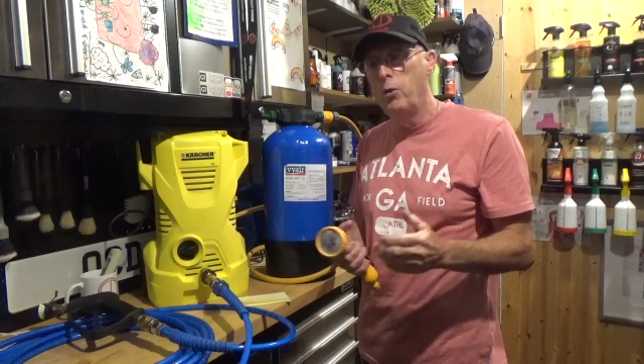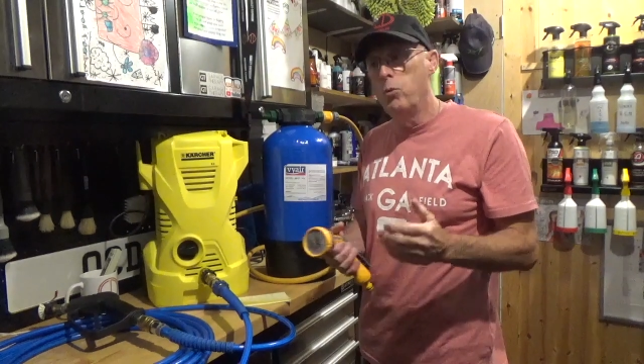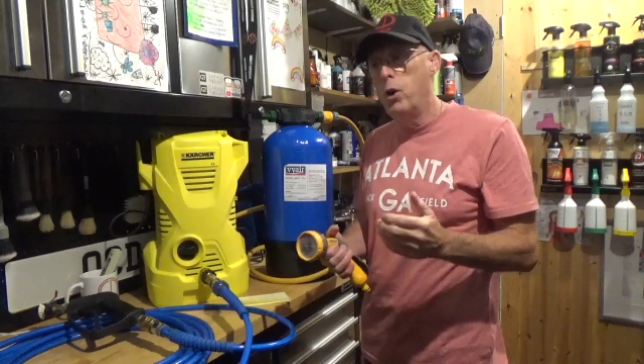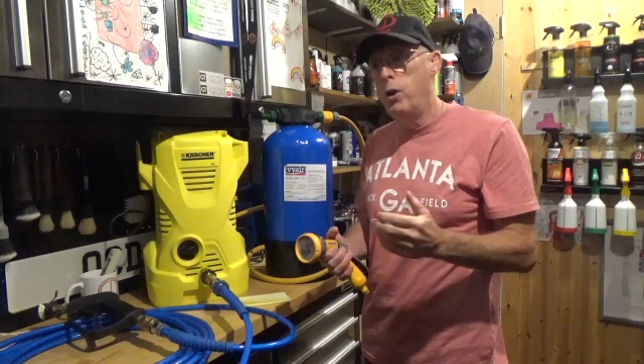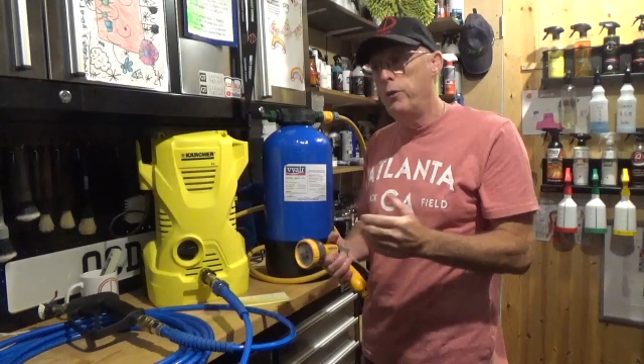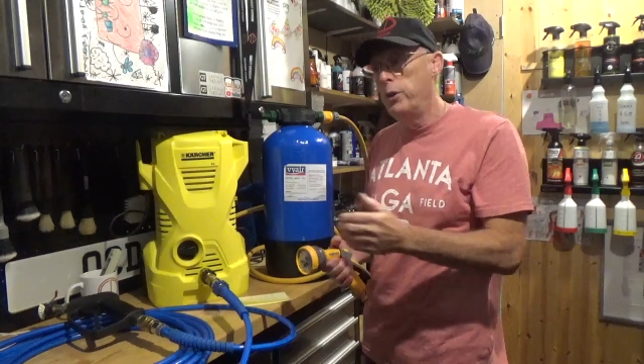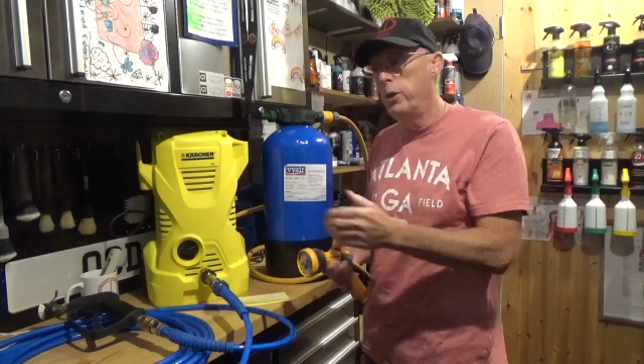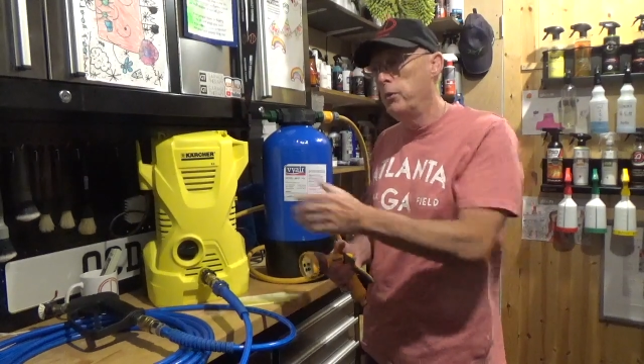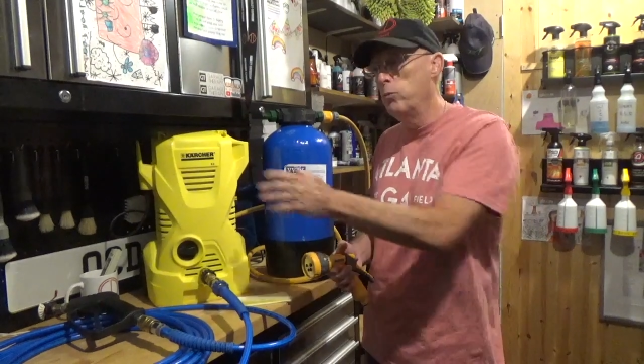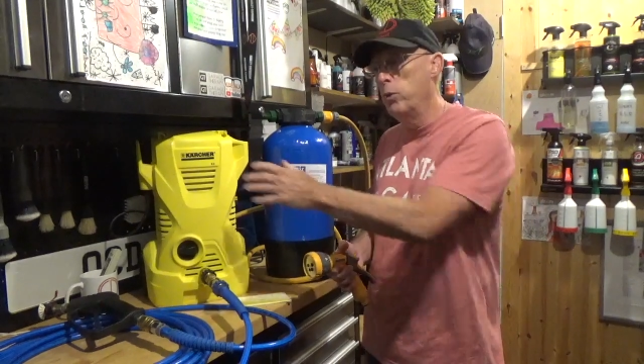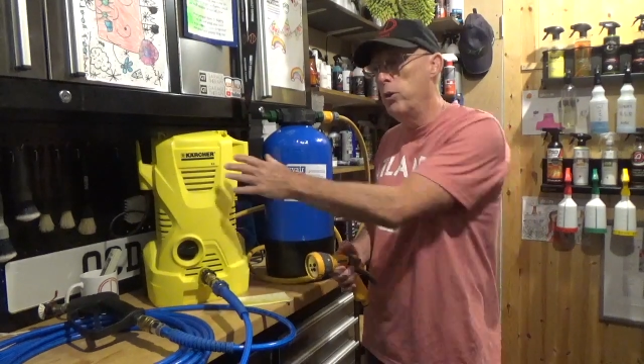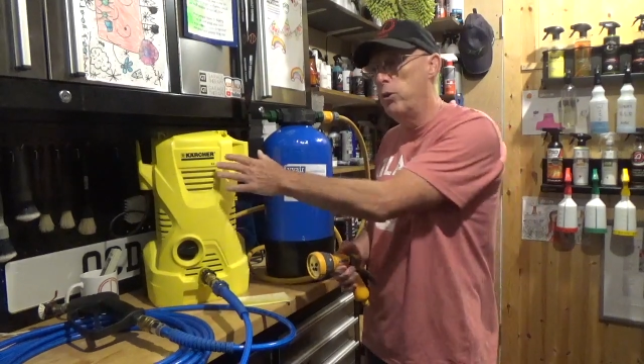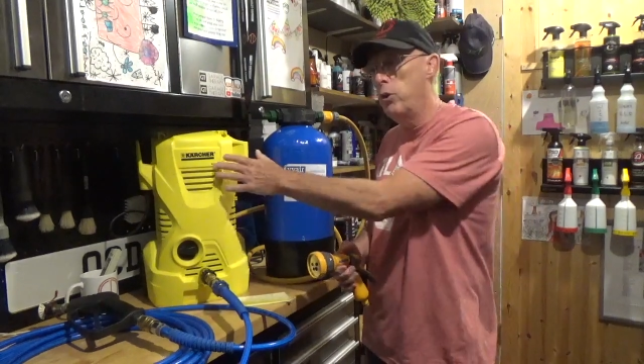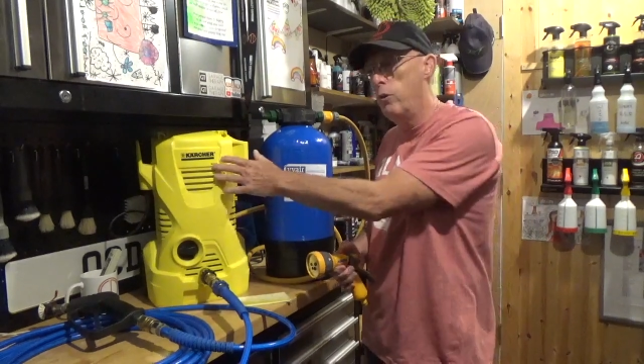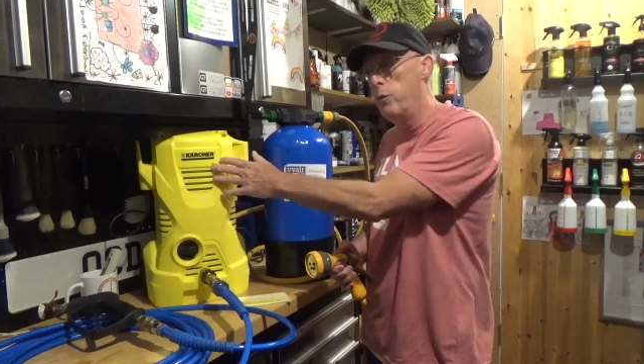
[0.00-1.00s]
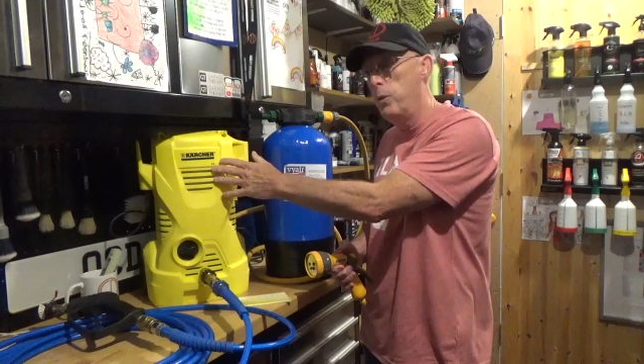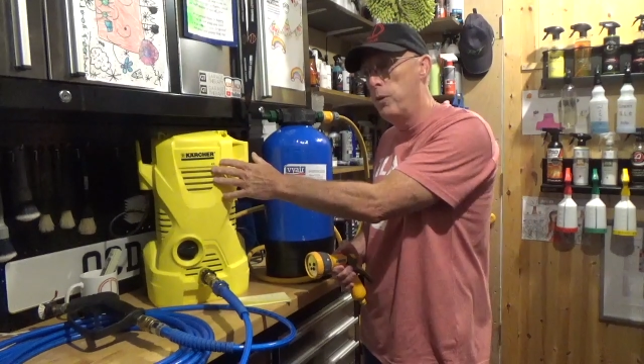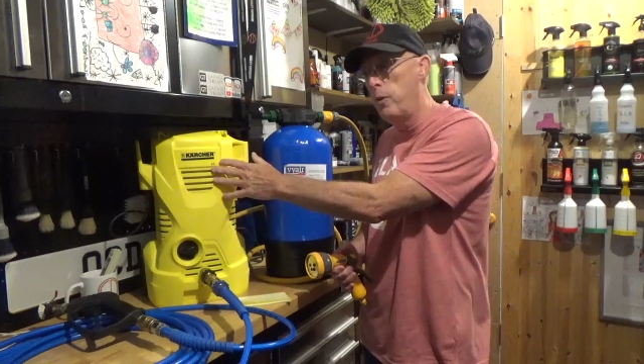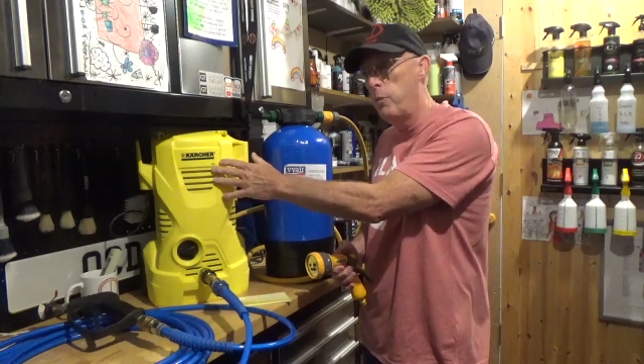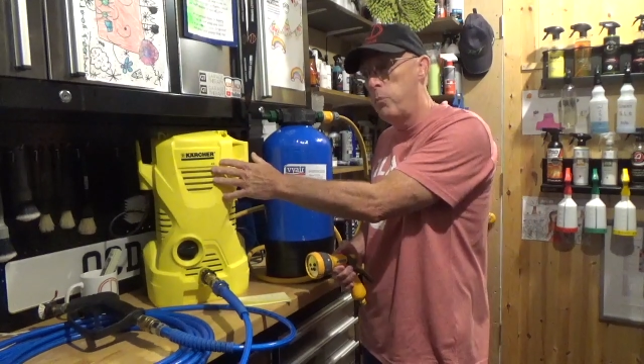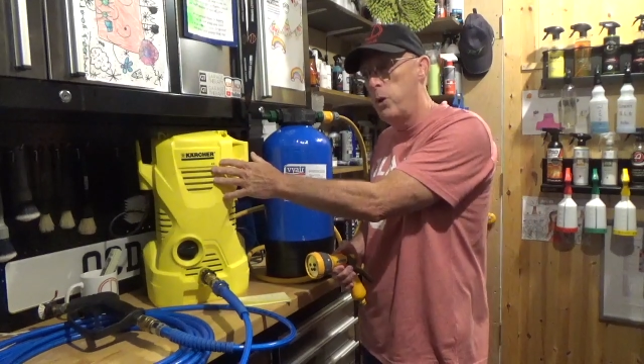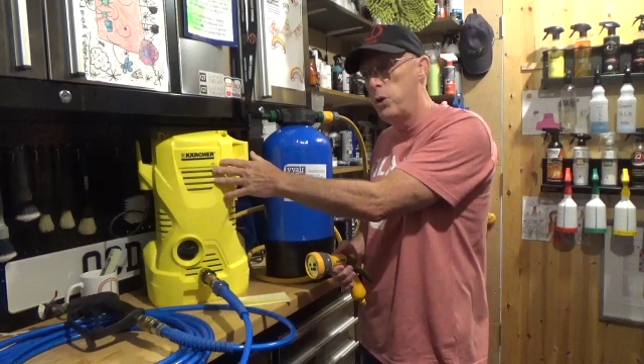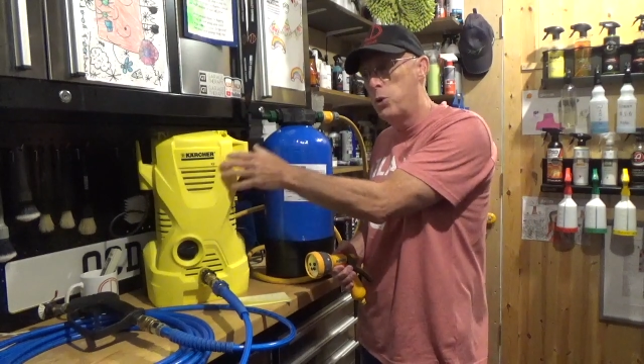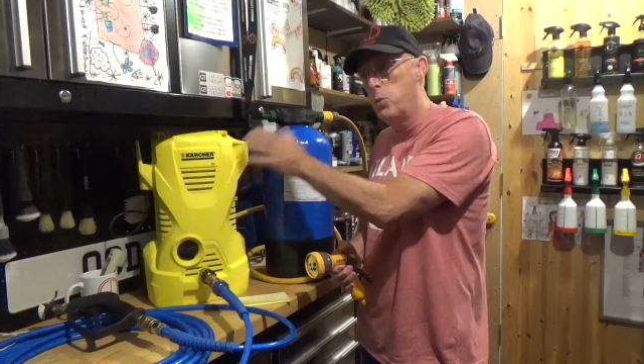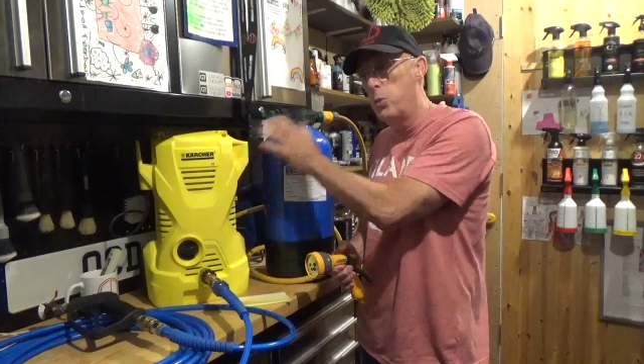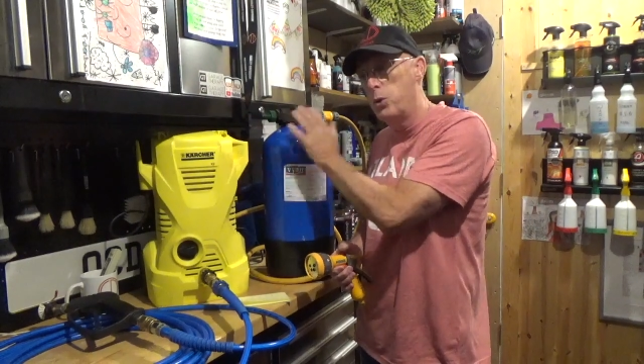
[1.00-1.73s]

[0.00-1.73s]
rather than rinse it off with a pressure